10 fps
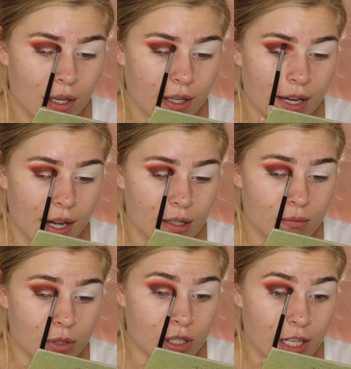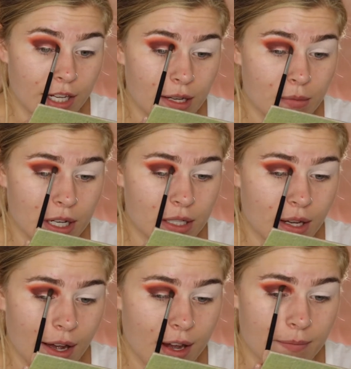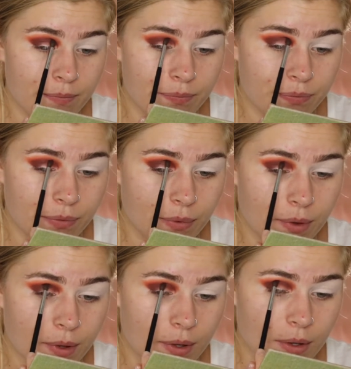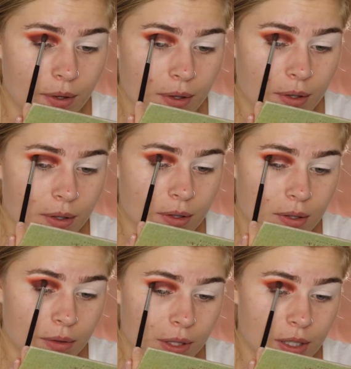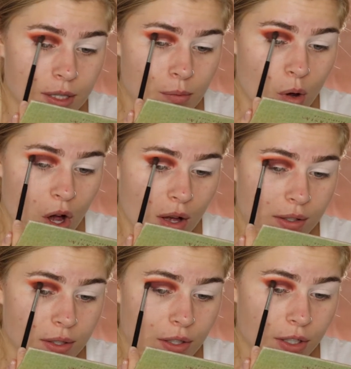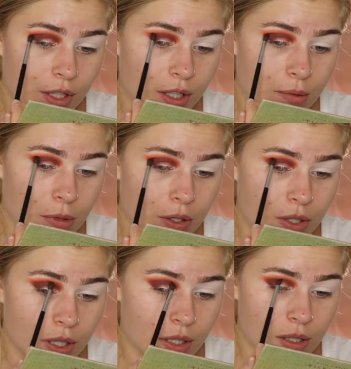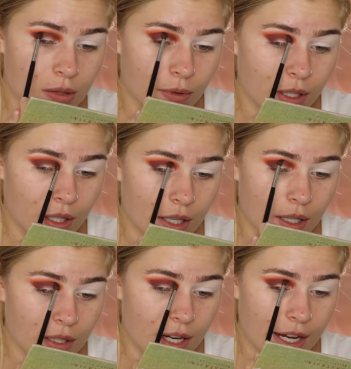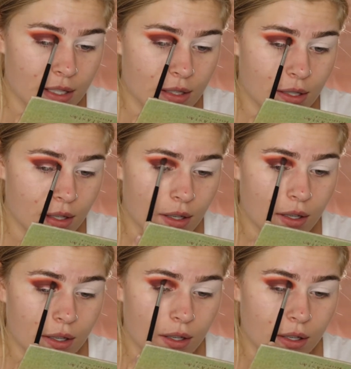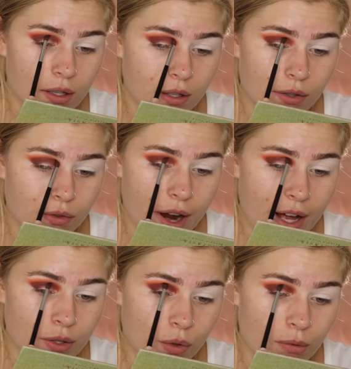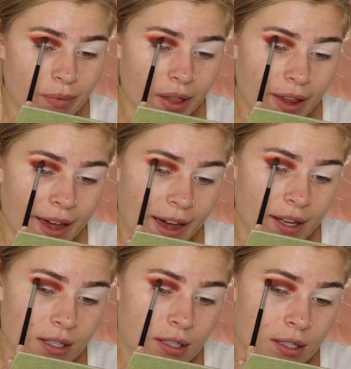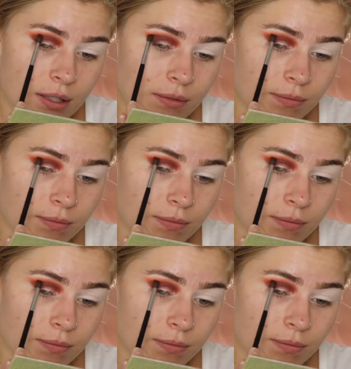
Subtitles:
Again, I'm just taking my time, doing small circular motions so we can get a nice gradual blend.